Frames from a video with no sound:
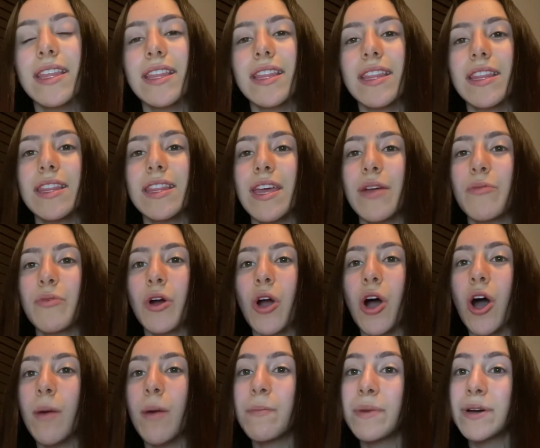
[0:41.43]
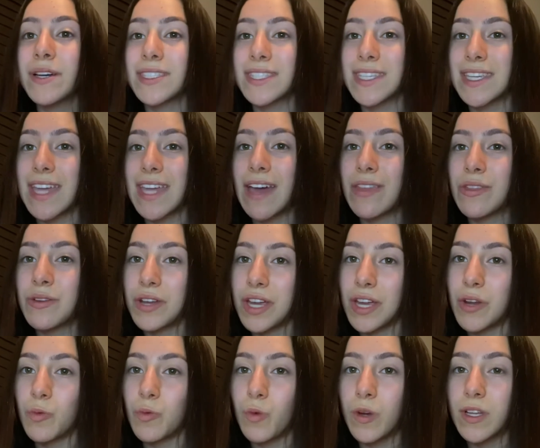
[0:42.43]
they were all put together
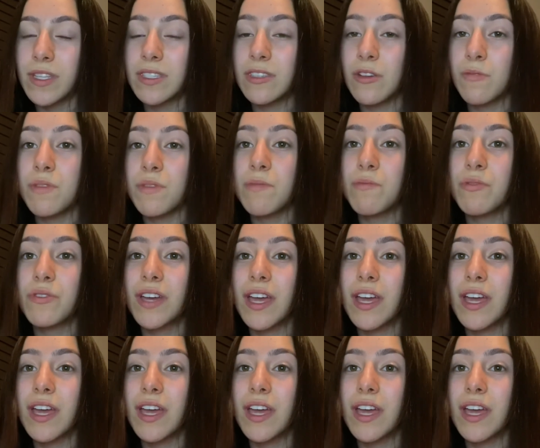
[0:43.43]
in one so people